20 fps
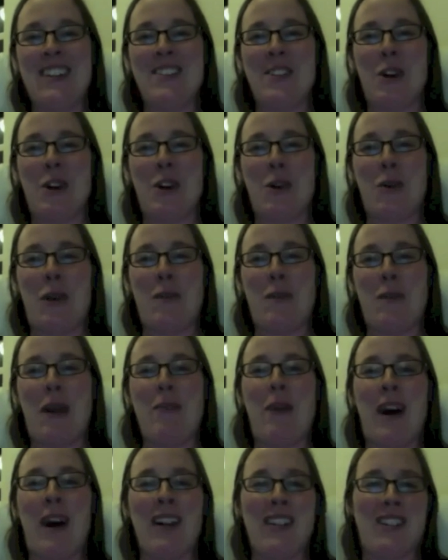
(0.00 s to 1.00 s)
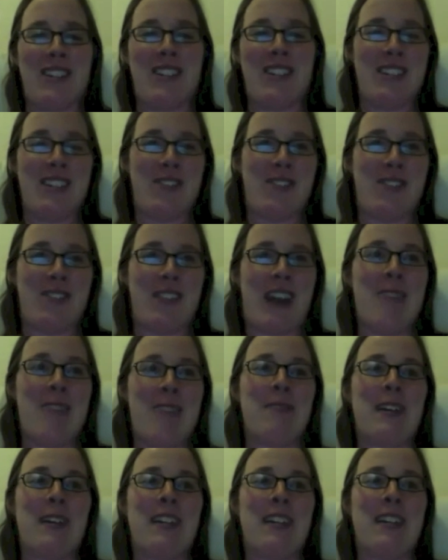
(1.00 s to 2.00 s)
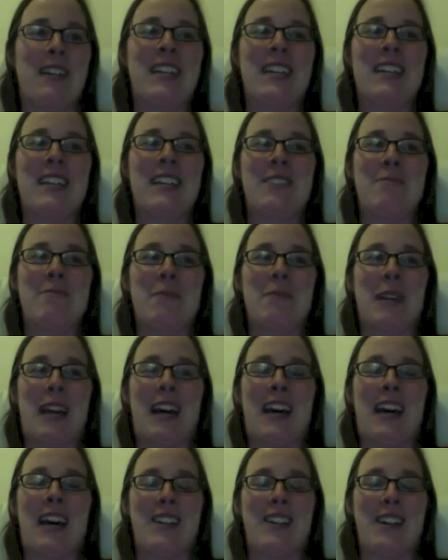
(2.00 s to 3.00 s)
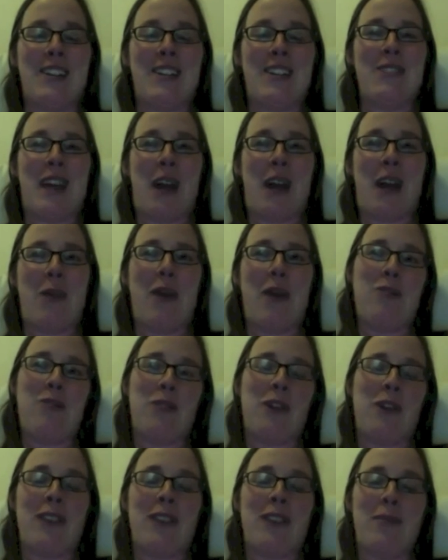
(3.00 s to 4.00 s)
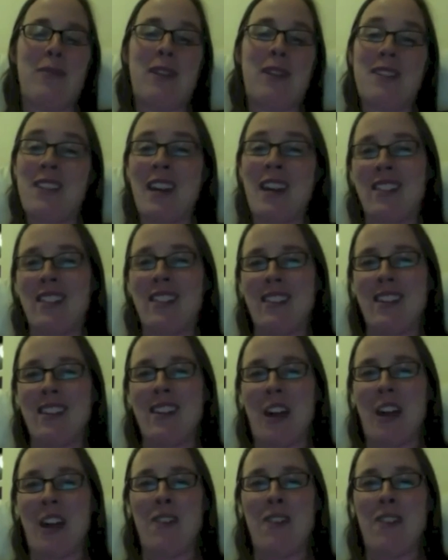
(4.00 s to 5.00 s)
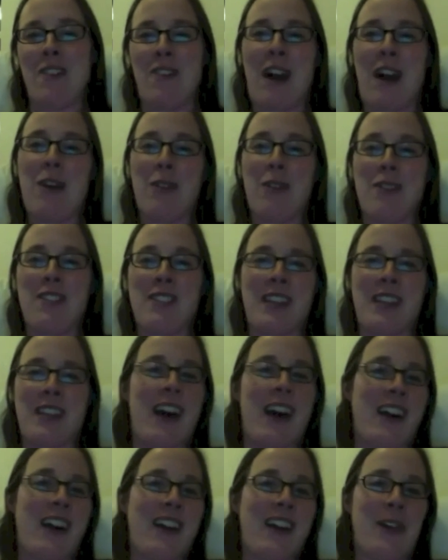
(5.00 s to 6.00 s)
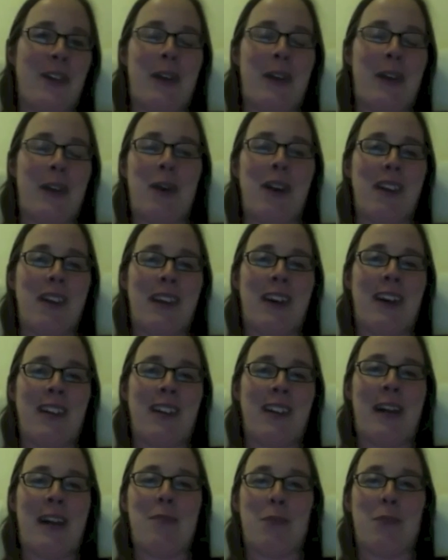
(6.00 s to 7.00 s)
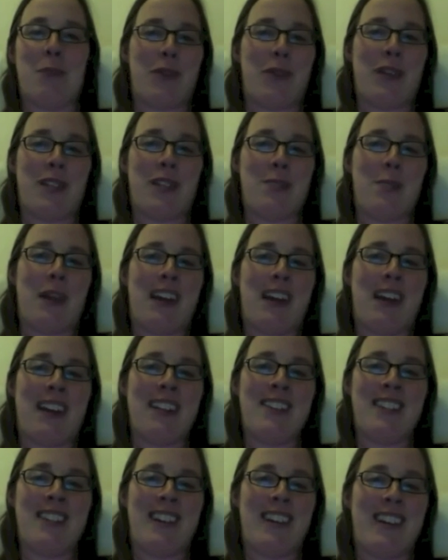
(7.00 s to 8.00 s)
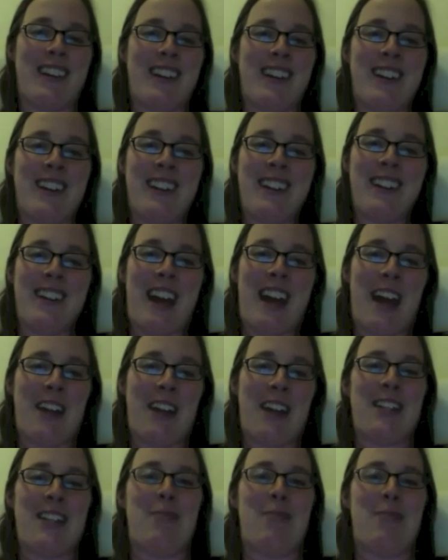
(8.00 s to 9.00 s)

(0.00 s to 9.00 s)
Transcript: so my apologies for that, but but I, I do that quite frequently because I, you know, if I was the IAU, I'd probably call a lot more things planets than are actually